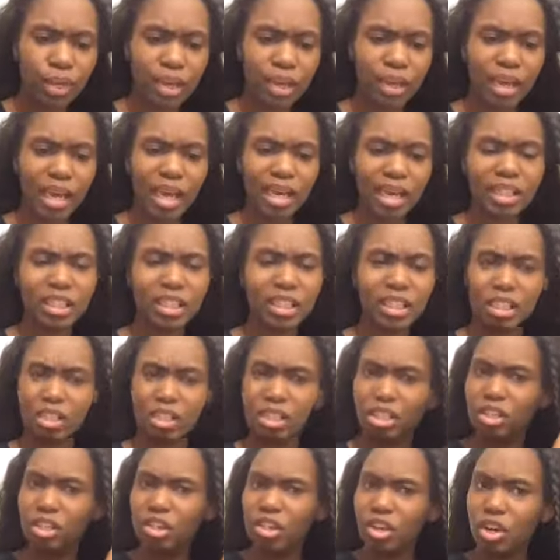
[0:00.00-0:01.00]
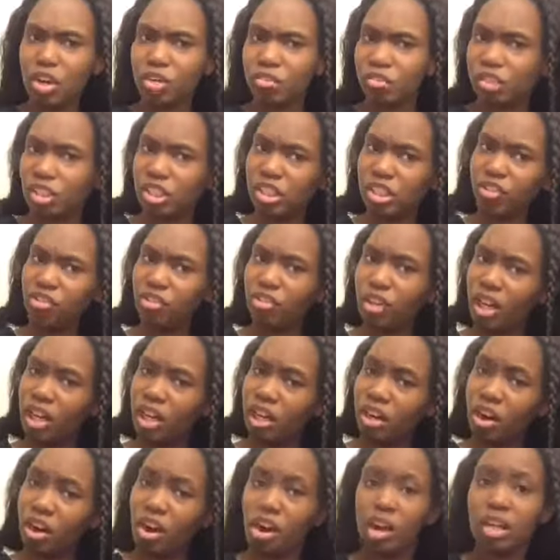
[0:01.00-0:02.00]
and not just, you know, just
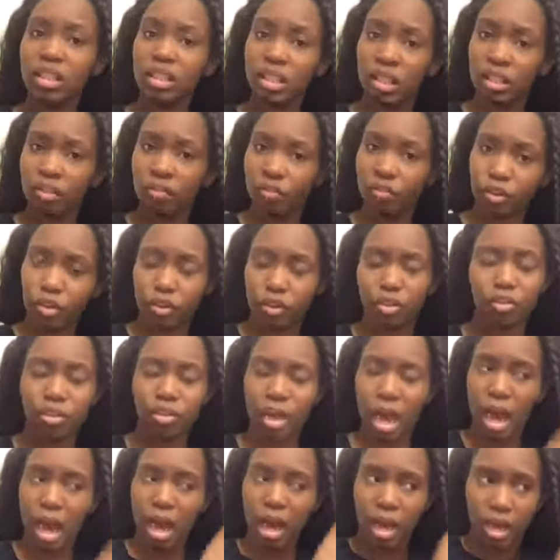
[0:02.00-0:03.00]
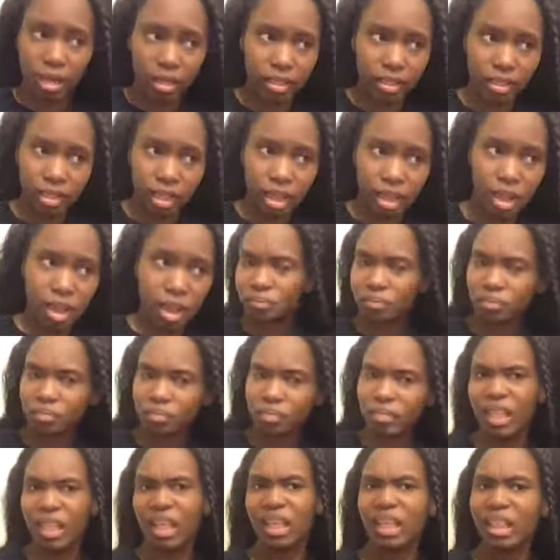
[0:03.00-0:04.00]
creating content for you guys.
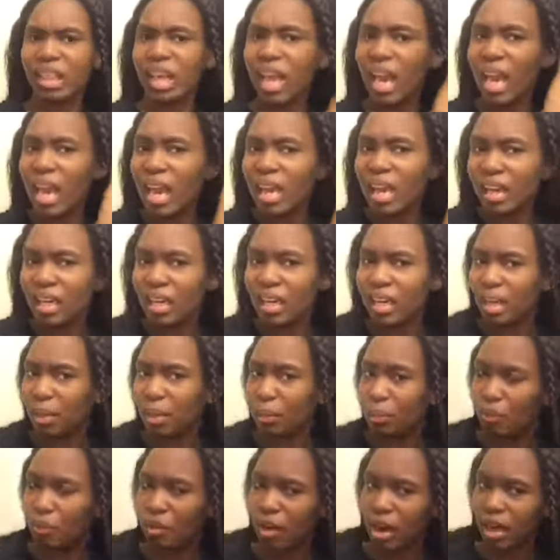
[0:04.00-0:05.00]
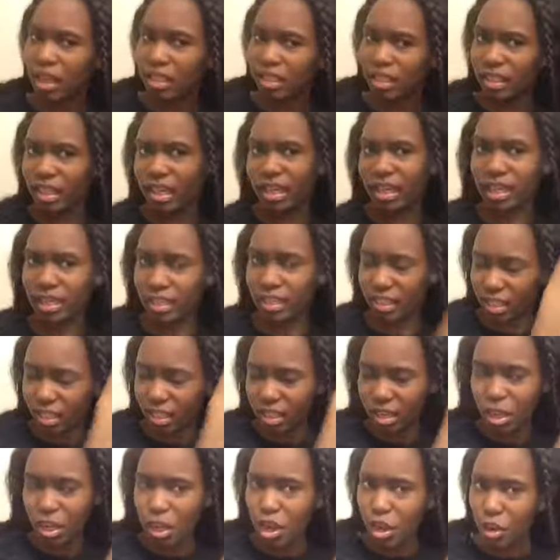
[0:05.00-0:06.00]
The editing process,
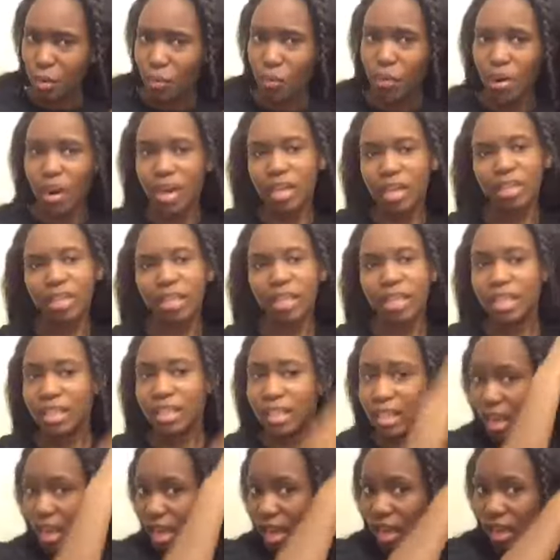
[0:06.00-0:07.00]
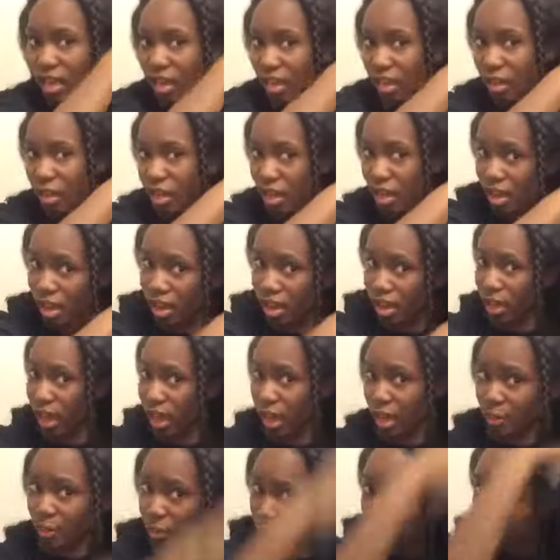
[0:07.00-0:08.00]
the process that a
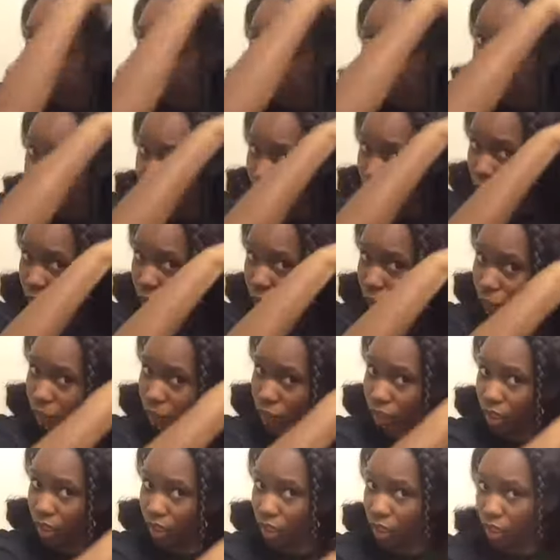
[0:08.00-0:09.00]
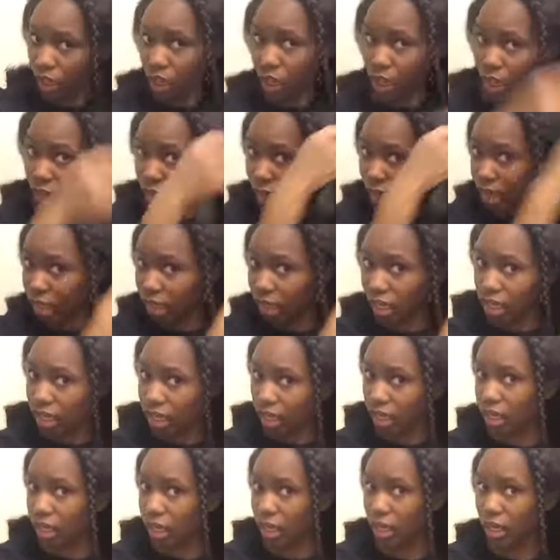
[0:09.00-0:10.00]
lot of people don't like.
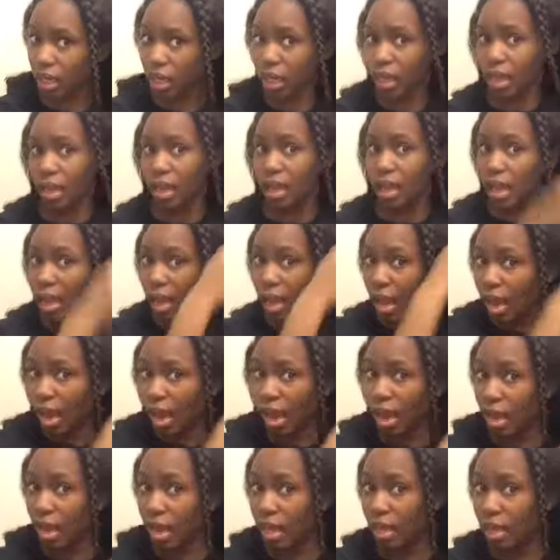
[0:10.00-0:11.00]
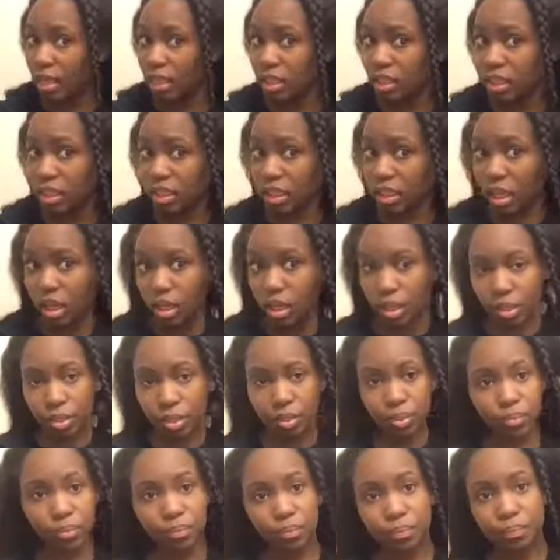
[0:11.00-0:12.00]
And
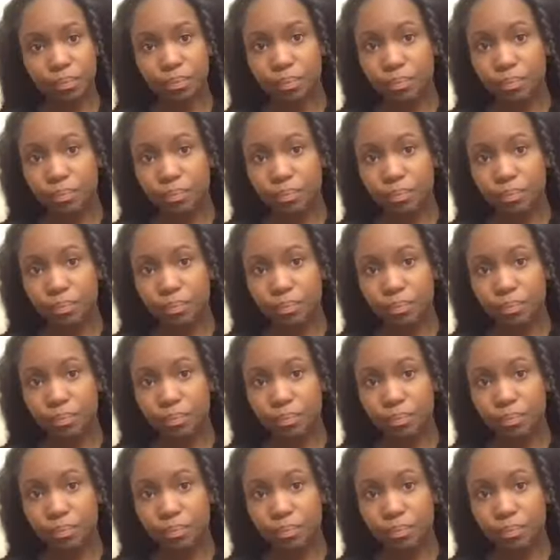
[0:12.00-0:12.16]
so